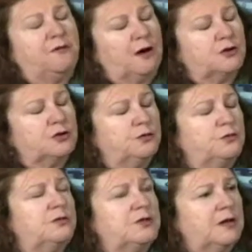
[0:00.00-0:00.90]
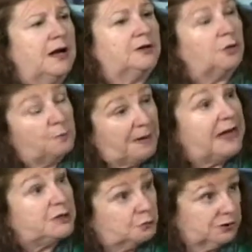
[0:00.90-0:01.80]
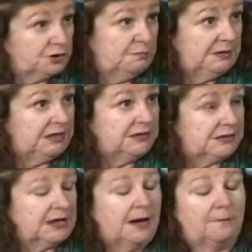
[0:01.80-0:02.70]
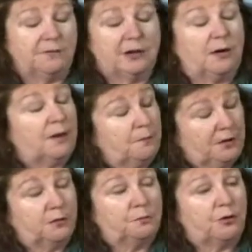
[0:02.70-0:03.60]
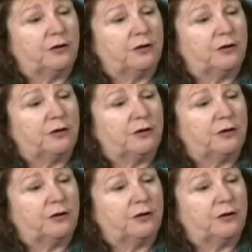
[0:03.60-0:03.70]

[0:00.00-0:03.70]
of our students uh, don't pay tuition because um, they're on a Board